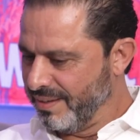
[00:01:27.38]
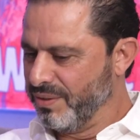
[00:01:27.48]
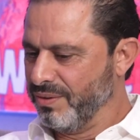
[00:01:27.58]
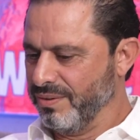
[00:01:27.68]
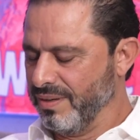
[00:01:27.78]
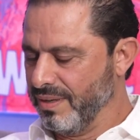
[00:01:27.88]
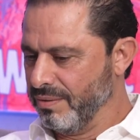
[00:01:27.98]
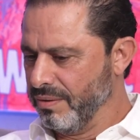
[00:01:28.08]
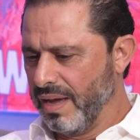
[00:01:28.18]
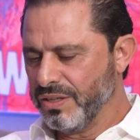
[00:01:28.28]
Thank you.
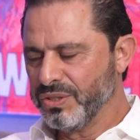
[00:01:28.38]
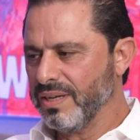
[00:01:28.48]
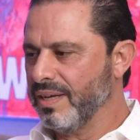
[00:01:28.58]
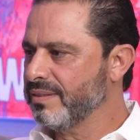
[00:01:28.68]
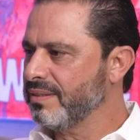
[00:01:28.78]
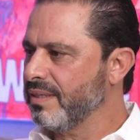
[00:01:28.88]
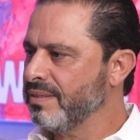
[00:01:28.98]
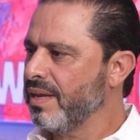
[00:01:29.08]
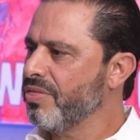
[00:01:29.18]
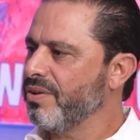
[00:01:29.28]
Actually,
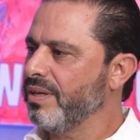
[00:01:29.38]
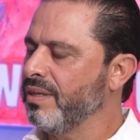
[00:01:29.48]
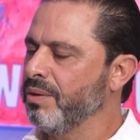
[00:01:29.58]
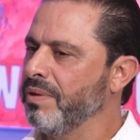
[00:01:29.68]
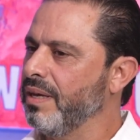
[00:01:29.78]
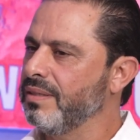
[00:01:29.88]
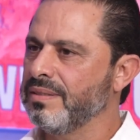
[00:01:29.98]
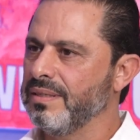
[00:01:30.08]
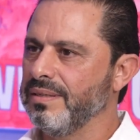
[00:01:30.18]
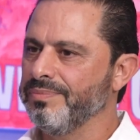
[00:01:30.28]
it's not threatening me.
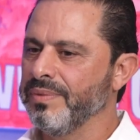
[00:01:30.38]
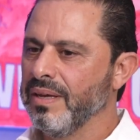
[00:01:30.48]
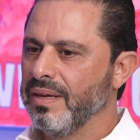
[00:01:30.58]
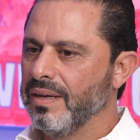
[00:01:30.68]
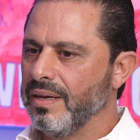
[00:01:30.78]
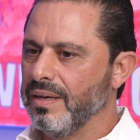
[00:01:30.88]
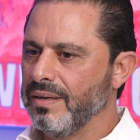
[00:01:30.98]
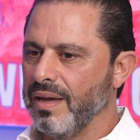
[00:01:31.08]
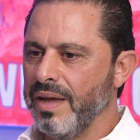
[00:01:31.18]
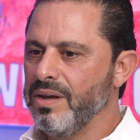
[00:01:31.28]
It's
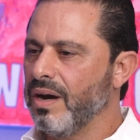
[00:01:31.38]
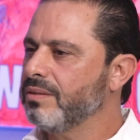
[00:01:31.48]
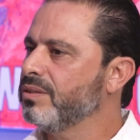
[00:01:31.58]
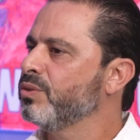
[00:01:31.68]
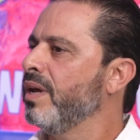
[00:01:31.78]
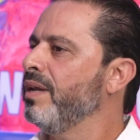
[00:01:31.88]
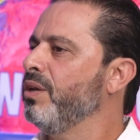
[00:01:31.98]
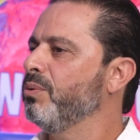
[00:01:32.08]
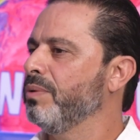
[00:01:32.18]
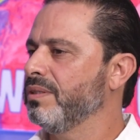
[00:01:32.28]
any artist or any
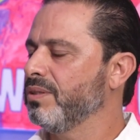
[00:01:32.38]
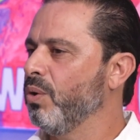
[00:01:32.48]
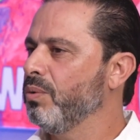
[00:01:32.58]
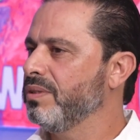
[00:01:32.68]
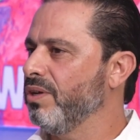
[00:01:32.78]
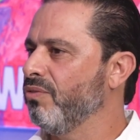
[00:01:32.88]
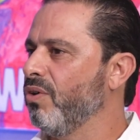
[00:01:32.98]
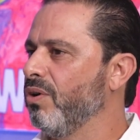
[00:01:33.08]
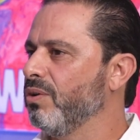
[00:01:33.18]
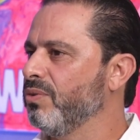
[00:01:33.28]
human is always
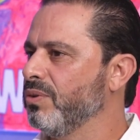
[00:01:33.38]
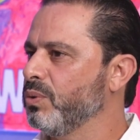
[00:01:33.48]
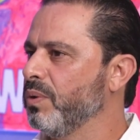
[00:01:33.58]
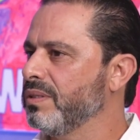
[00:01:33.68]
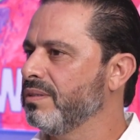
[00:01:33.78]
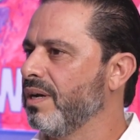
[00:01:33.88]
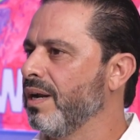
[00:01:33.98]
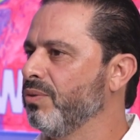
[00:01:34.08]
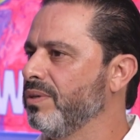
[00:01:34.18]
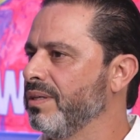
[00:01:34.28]
evolve with what's
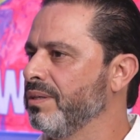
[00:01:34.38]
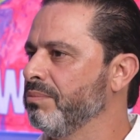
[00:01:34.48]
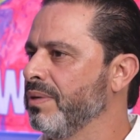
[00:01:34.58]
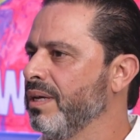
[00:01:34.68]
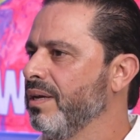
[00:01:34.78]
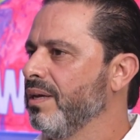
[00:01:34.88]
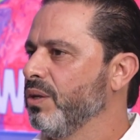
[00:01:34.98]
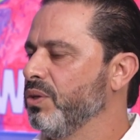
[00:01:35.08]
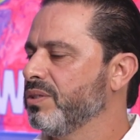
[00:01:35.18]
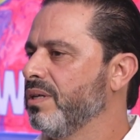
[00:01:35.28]
surrounding him.
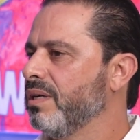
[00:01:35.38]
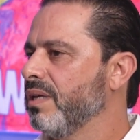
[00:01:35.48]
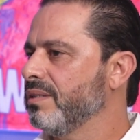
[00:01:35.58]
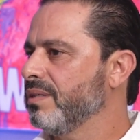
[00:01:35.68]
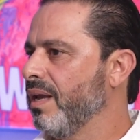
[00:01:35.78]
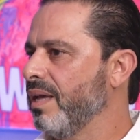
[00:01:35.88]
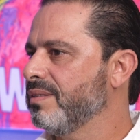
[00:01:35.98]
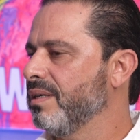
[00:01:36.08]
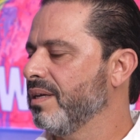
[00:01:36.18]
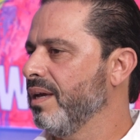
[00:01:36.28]
You start as a
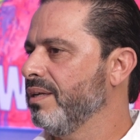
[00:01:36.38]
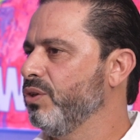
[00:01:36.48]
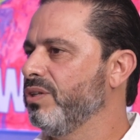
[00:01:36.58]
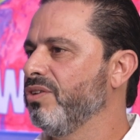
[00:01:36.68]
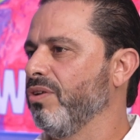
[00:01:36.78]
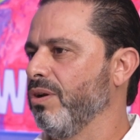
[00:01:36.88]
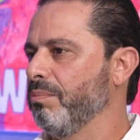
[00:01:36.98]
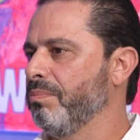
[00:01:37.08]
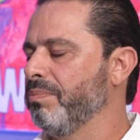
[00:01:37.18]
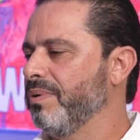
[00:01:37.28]
classic and you develop